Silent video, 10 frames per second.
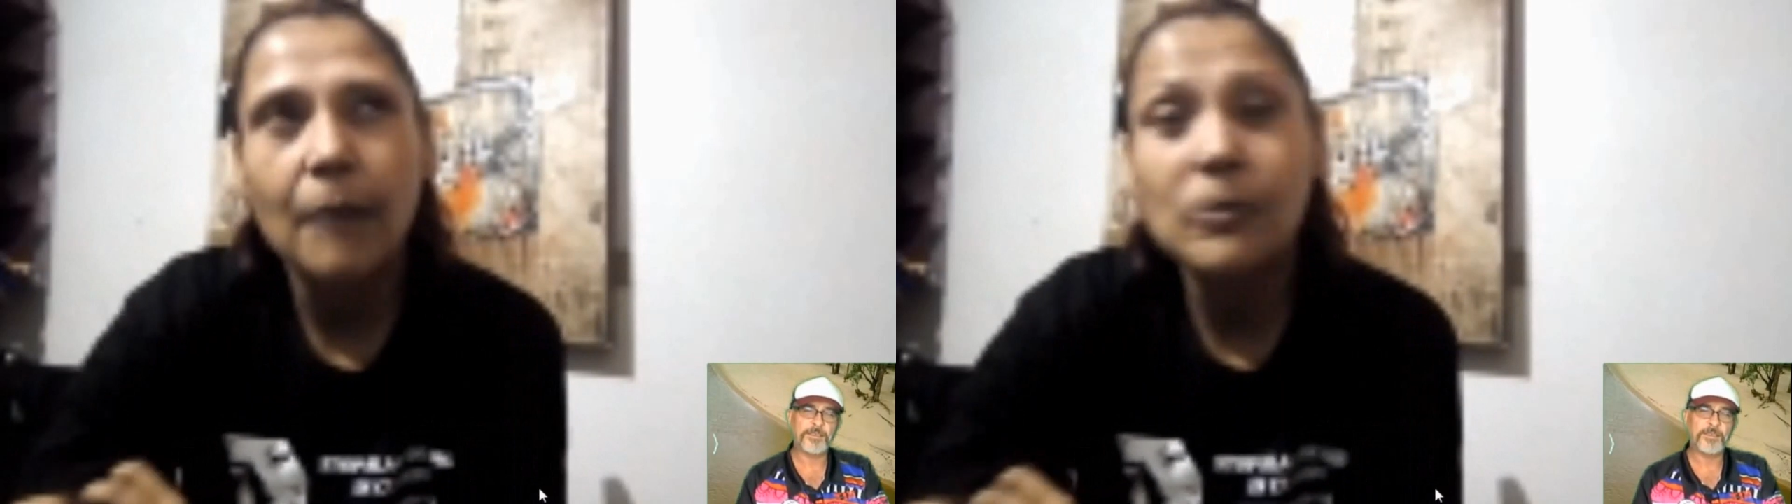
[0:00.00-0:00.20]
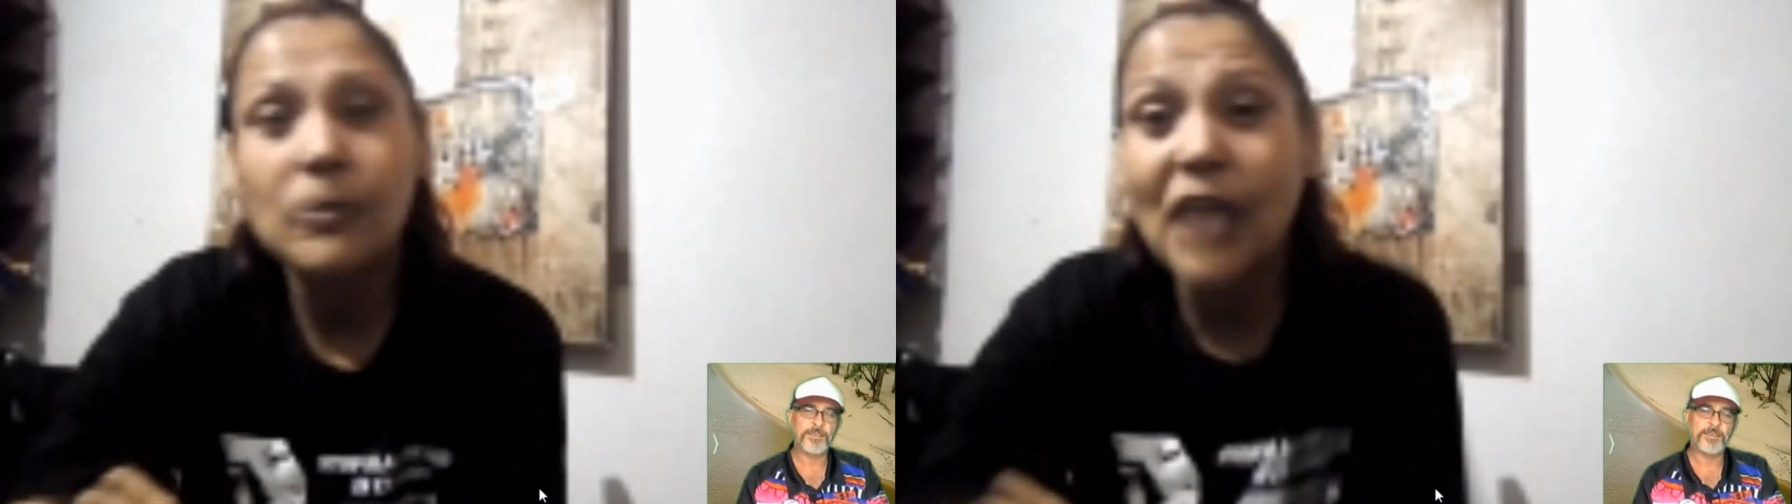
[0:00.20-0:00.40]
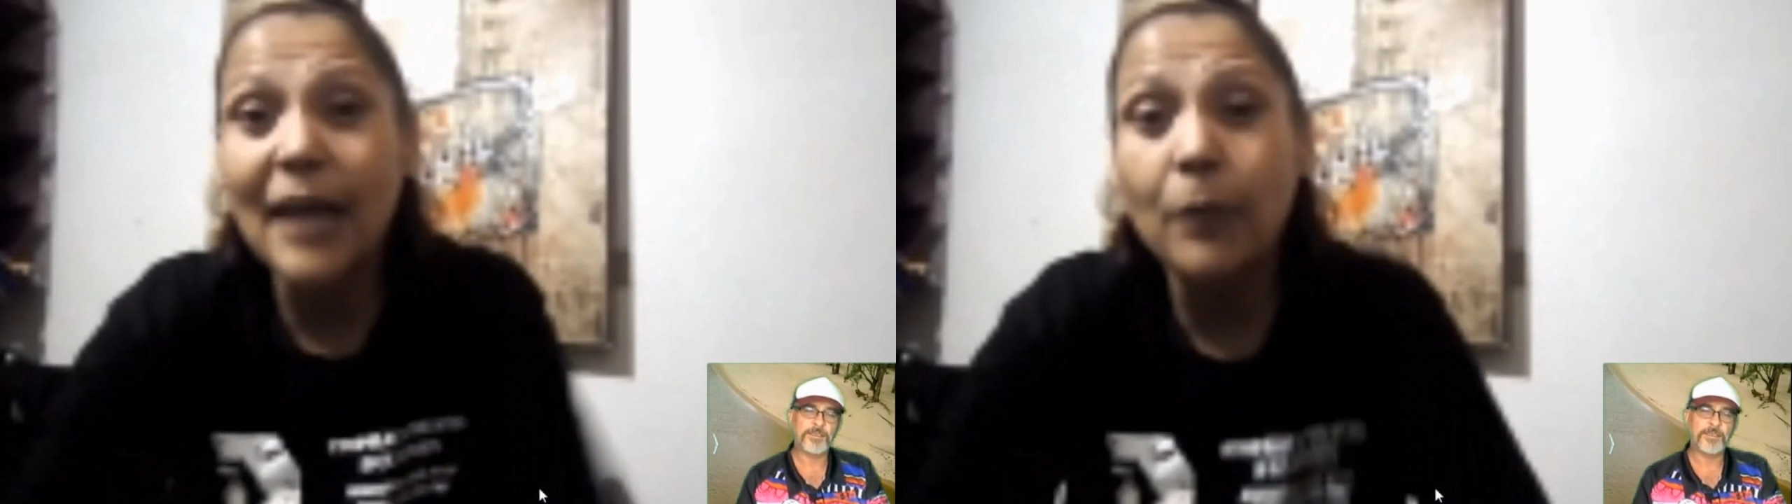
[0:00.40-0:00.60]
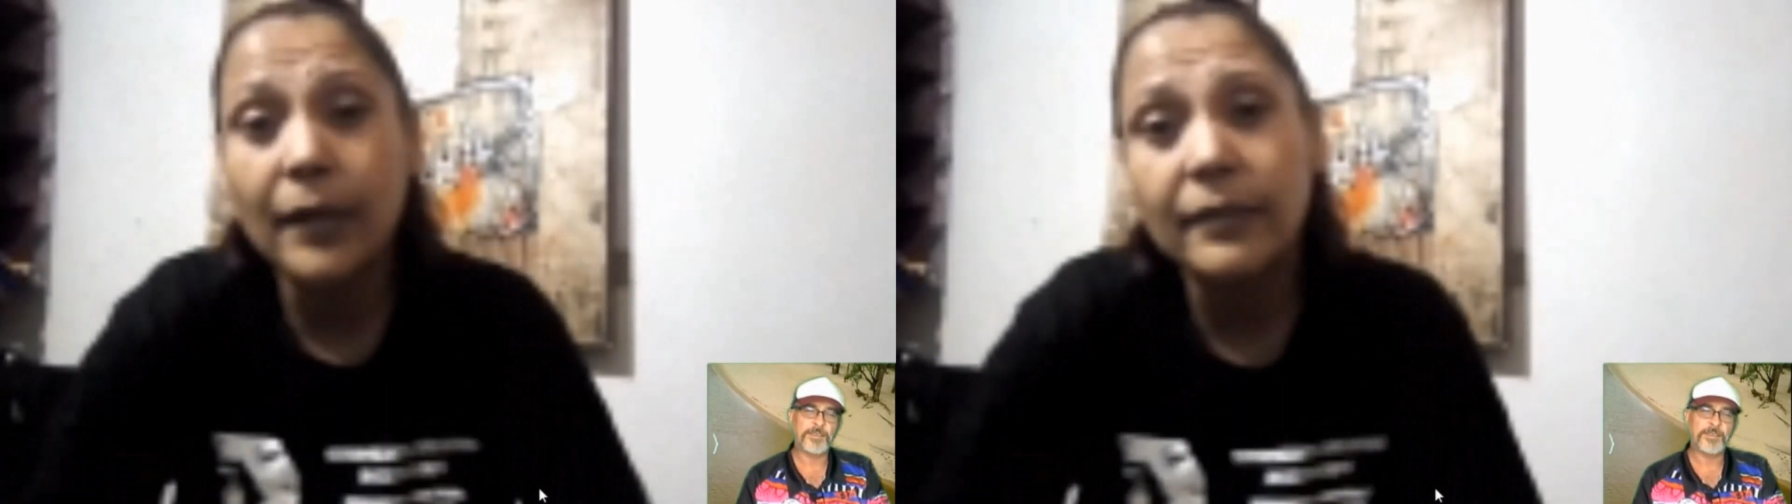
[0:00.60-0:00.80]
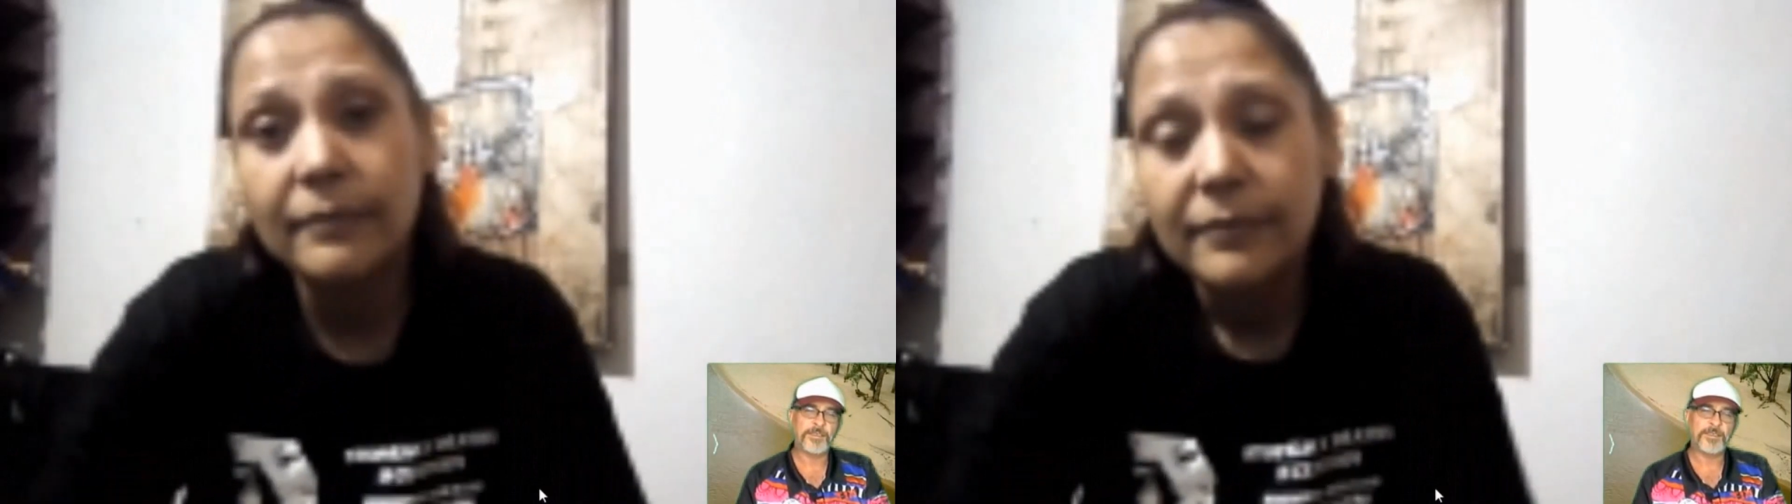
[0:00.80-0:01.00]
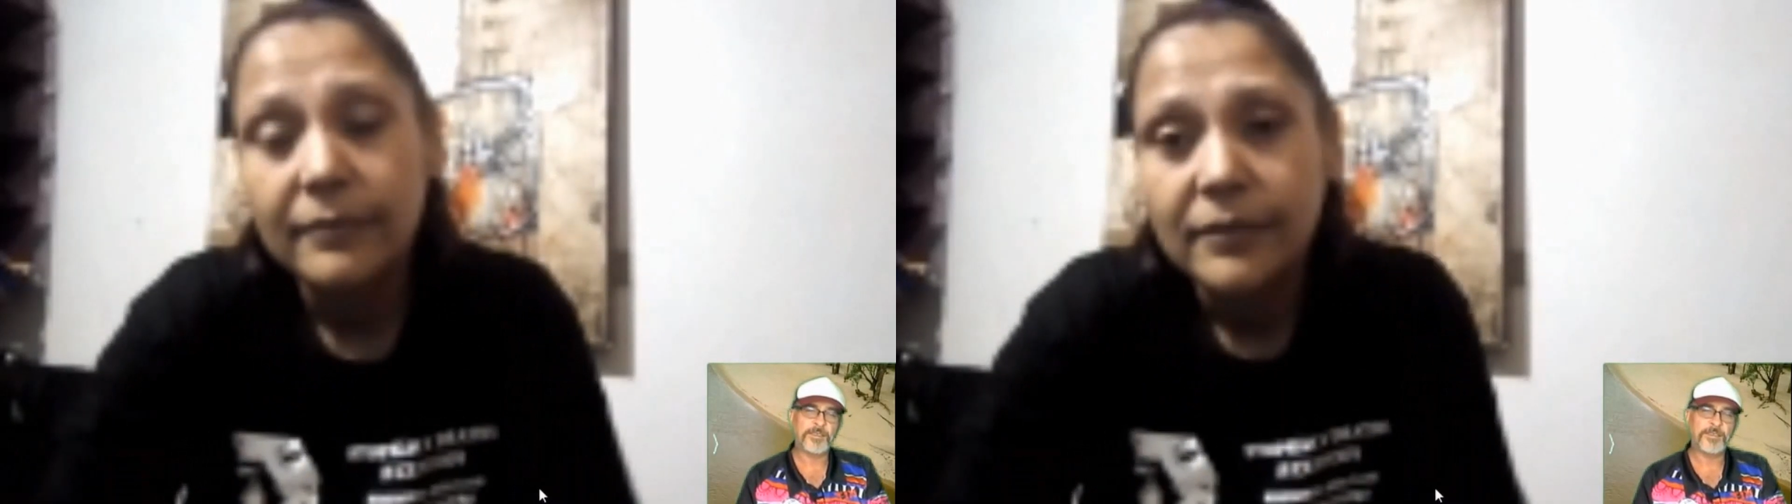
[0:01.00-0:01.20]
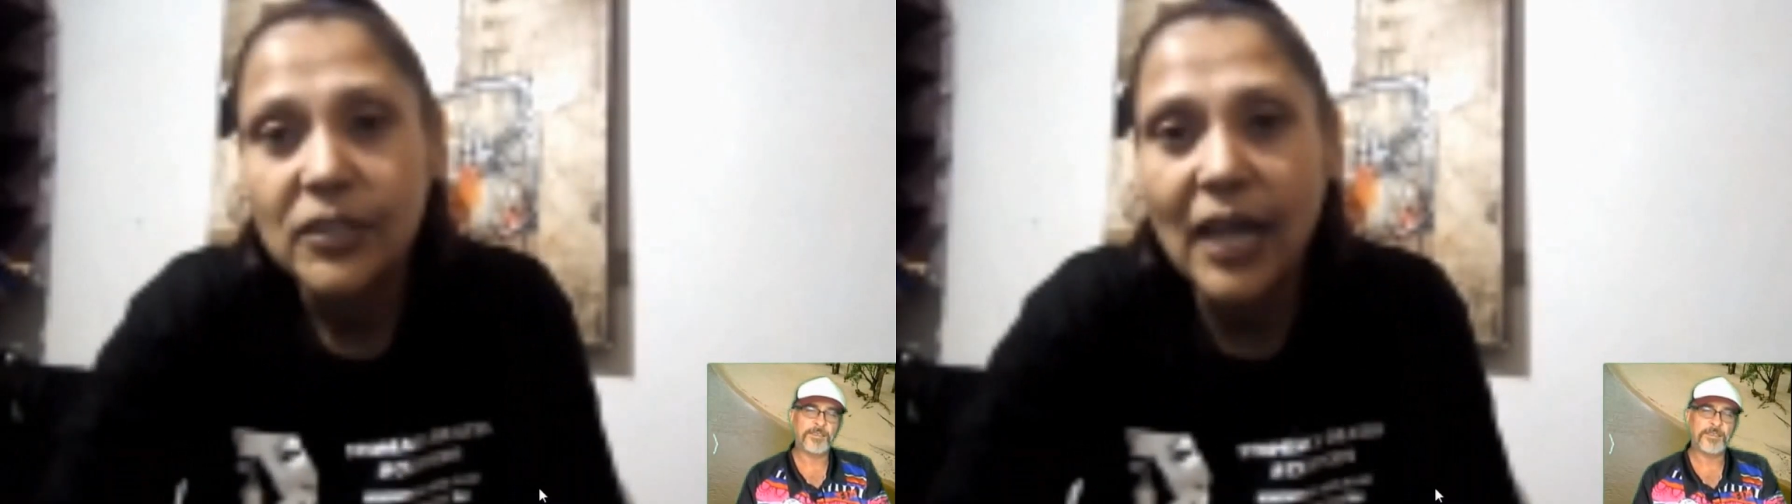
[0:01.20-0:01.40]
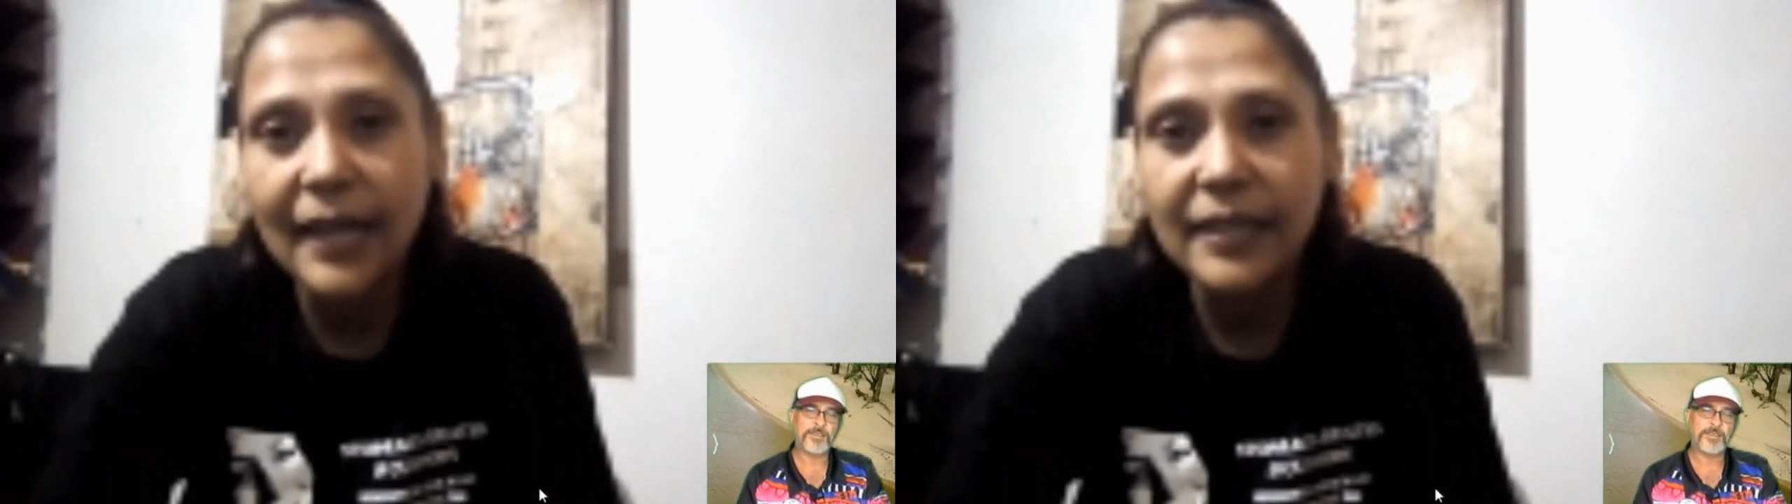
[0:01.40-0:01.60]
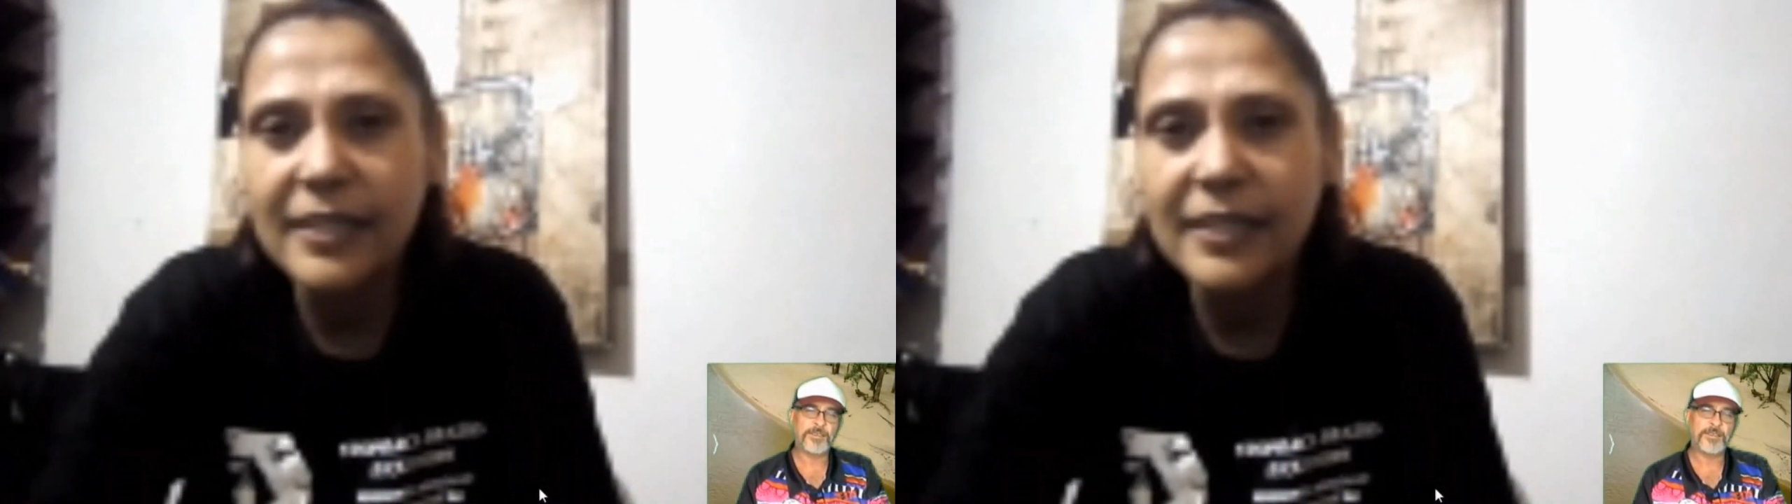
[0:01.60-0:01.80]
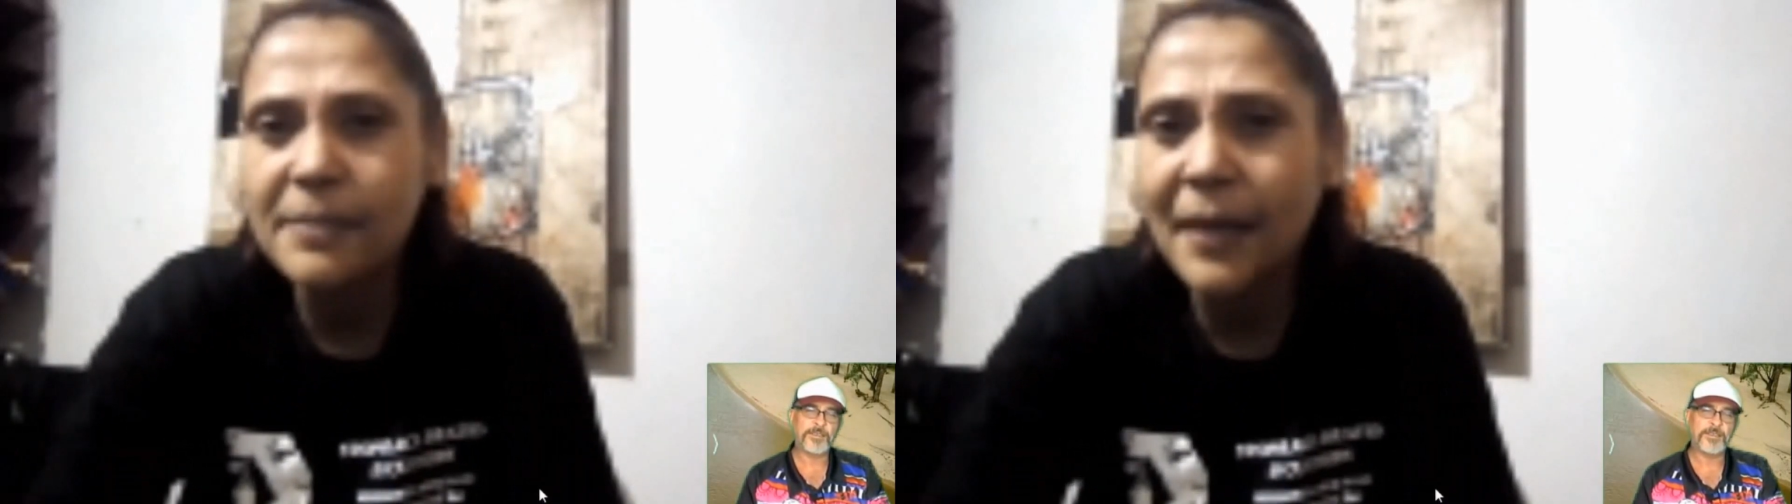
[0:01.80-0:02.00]
Jay won it. Jay
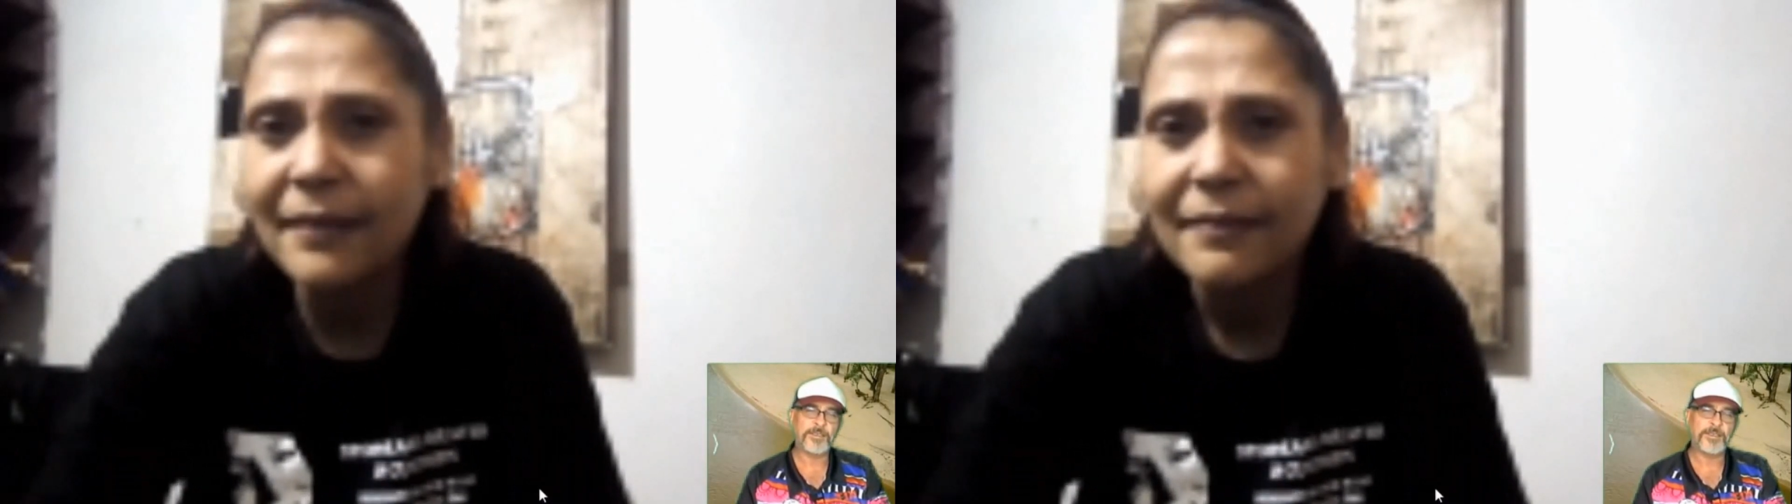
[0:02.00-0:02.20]
Ismat.